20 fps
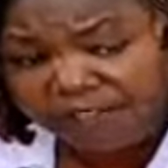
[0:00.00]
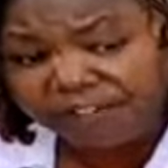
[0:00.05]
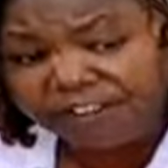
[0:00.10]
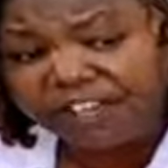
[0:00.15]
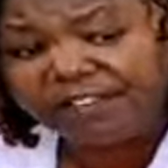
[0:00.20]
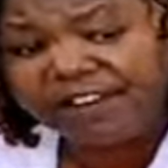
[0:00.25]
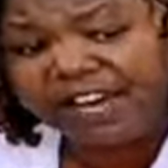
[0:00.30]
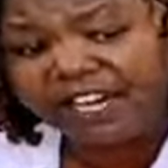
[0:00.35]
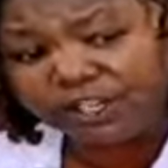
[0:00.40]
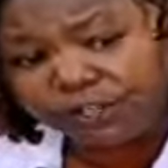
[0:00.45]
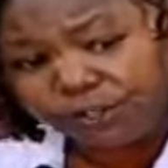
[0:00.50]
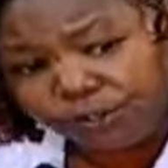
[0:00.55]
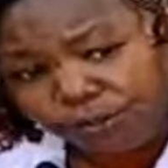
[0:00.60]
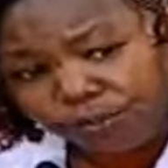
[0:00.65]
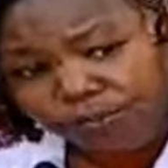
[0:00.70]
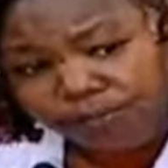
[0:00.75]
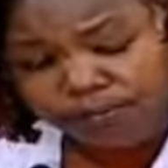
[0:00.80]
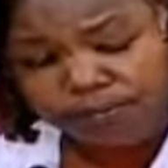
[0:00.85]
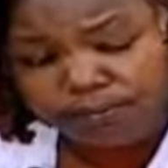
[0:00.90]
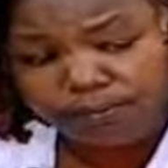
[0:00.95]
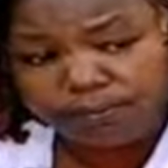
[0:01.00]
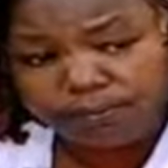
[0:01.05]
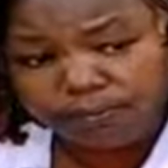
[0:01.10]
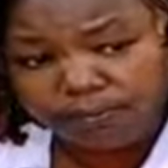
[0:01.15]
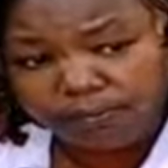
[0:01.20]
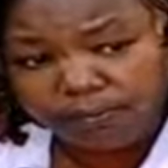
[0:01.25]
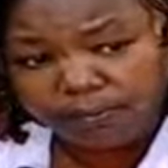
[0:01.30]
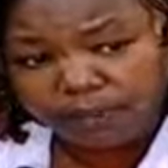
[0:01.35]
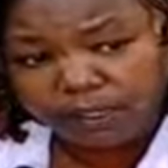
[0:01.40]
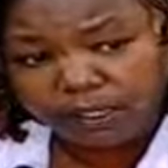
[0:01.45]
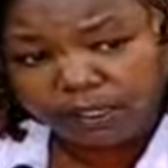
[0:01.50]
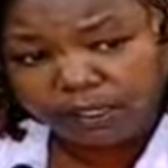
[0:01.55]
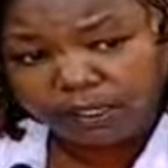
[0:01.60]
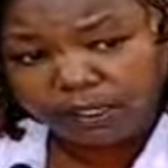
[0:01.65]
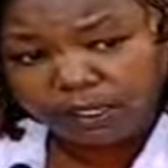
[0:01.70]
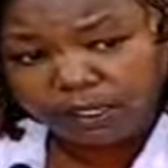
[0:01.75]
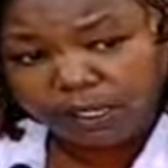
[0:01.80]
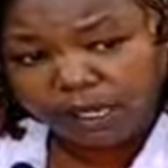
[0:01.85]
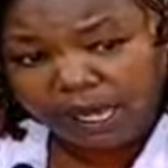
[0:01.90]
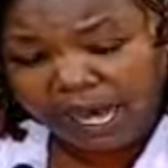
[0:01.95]
If given room,
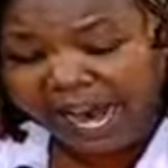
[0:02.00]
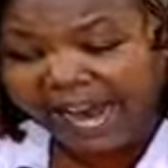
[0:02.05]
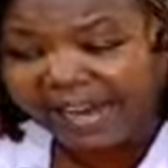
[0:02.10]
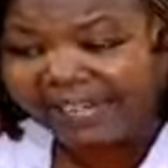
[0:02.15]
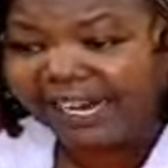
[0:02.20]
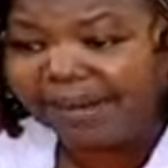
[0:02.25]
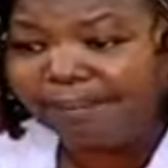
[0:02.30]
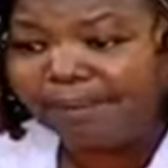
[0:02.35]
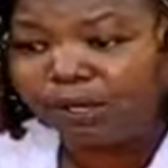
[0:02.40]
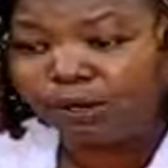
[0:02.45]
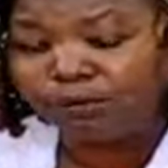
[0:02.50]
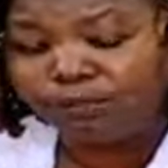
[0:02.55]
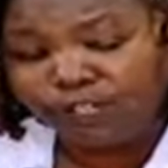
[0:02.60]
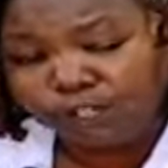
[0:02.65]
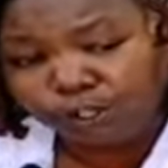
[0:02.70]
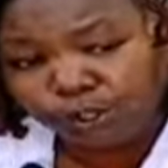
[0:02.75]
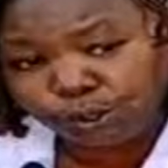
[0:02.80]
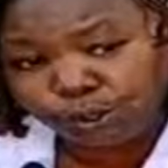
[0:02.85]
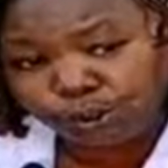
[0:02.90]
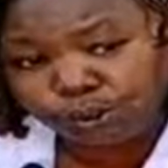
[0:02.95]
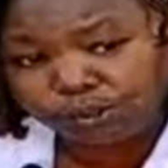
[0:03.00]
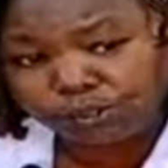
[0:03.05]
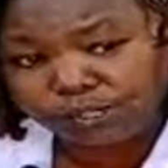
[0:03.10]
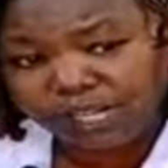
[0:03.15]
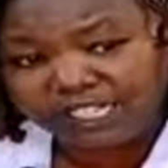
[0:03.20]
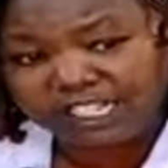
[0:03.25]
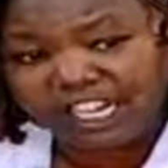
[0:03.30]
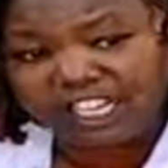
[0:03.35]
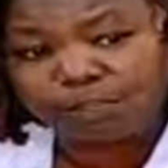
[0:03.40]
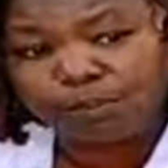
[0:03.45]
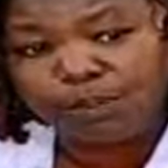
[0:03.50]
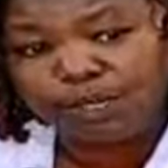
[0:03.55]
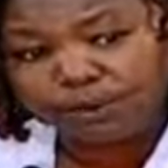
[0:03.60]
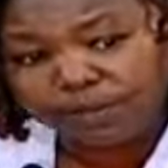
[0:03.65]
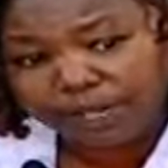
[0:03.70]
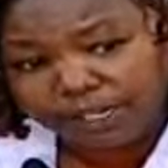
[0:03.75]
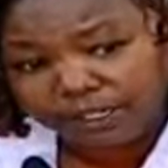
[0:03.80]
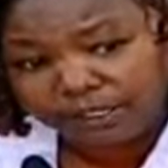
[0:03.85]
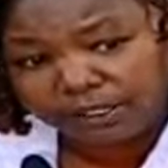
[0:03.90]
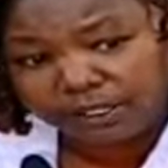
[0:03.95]
a number of issues that has
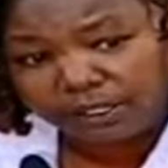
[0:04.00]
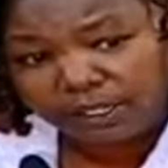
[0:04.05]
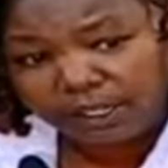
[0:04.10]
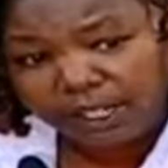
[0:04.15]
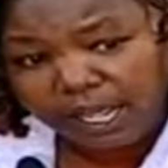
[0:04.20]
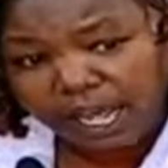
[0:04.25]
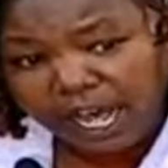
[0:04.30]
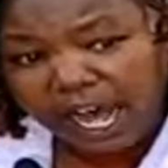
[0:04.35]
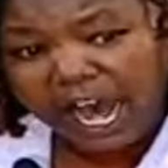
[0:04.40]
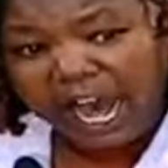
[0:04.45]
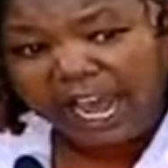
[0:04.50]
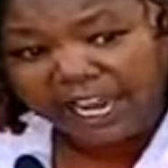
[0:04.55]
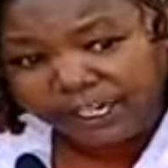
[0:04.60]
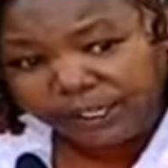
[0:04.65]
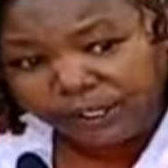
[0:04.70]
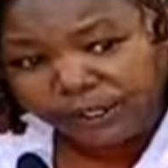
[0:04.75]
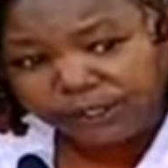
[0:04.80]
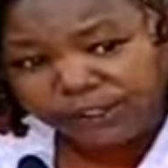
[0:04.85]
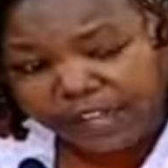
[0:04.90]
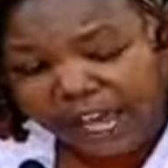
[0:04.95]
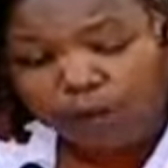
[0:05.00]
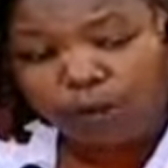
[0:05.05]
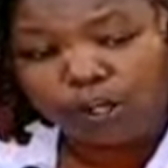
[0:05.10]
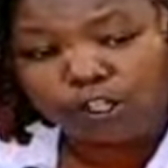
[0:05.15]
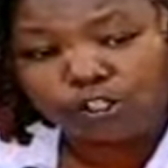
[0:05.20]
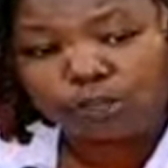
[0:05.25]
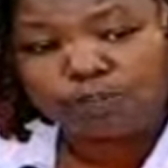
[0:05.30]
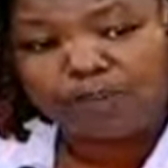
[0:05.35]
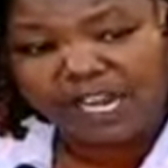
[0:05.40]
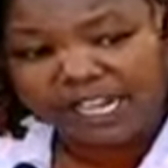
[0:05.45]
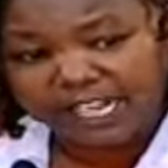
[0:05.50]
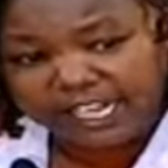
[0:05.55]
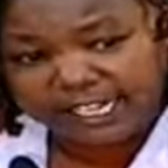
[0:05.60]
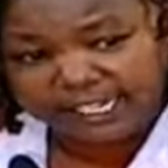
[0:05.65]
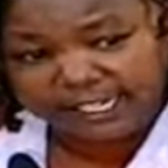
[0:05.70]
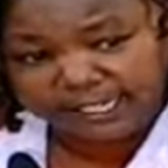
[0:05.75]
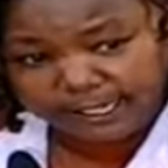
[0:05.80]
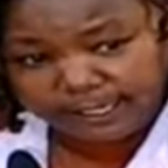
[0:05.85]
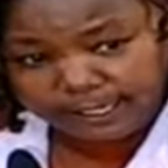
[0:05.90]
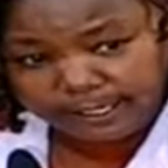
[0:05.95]
been raised, I know they are going to be
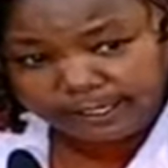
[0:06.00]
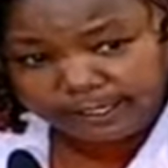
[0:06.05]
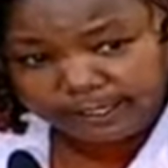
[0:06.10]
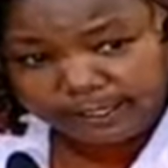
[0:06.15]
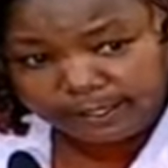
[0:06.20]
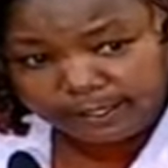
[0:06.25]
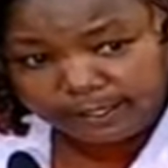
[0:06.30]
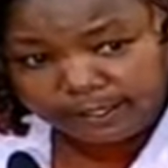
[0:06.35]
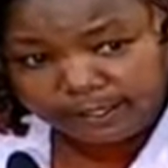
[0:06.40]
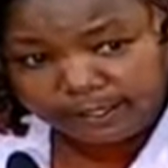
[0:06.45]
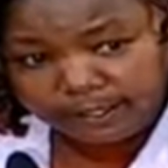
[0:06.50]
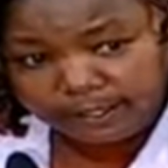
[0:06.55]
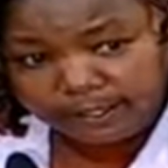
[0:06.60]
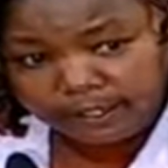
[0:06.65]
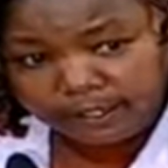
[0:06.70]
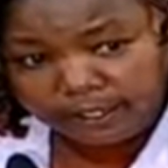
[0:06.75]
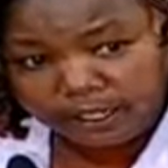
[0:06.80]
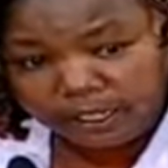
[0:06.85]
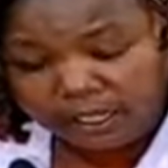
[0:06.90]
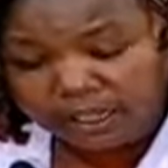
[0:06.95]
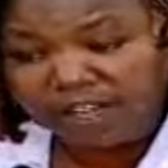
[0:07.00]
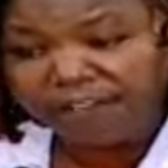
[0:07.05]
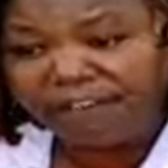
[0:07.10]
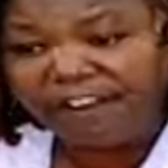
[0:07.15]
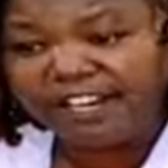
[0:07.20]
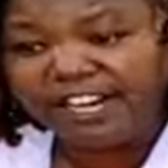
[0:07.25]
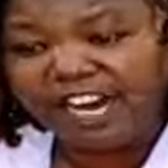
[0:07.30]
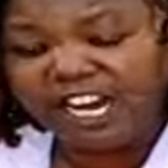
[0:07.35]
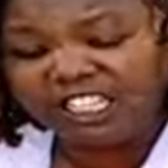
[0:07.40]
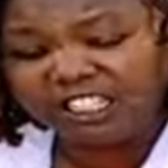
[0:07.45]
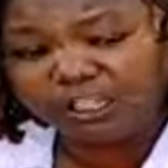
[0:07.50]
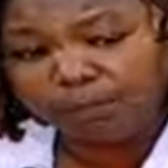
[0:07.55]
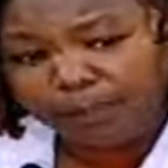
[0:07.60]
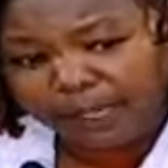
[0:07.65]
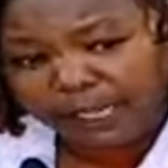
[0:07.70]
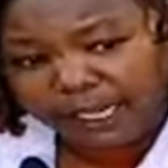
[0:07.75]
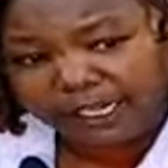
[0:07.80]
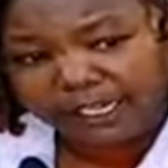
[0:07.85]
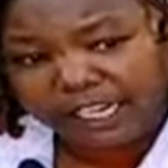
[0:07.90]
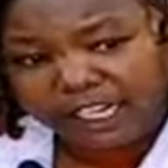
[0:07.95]
addressed. The finance
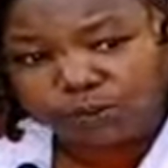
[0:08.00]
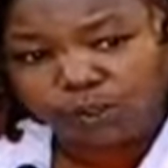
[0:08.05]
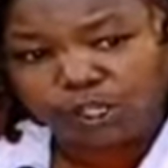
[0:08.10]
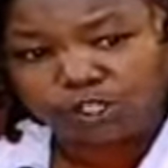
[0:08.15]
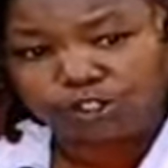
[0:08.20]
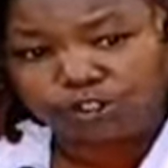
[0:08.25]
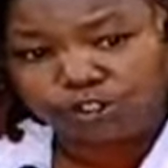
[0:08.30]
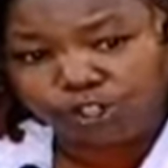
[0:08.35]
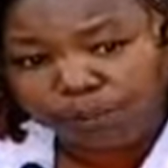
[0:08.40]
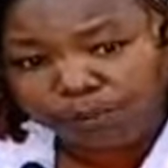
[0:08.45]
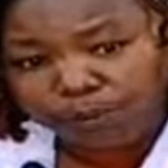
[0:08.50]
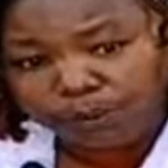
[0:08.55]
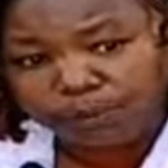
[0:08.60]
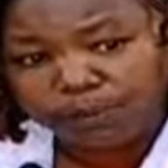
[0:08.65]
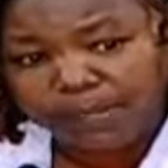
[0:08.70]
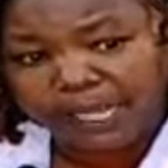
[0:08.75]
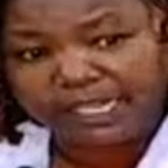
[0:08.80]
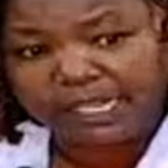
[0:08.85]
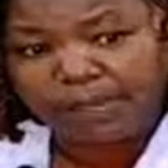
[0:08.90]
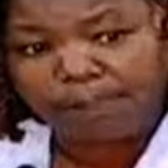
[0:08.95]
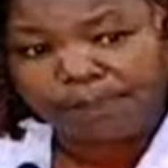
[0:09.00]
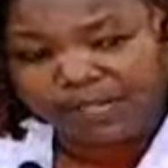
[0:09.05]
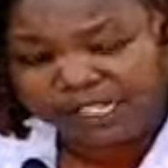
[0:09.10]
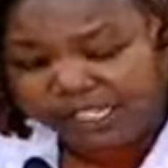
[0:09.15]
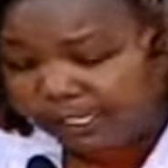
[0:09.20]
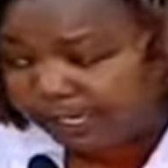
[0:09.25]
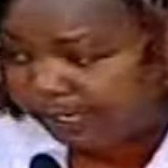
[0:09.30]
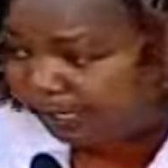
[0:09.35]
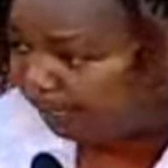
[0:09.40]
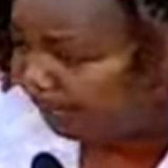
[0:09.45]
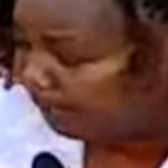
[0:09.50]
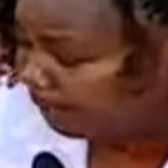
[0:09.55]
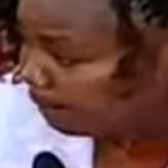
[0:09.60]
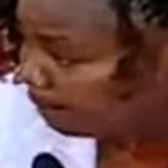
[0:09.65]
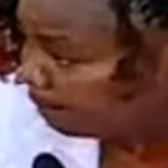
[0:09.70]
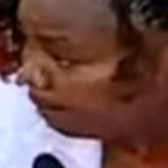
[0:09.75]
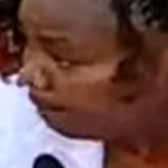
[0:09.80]
bill that was dropped by the president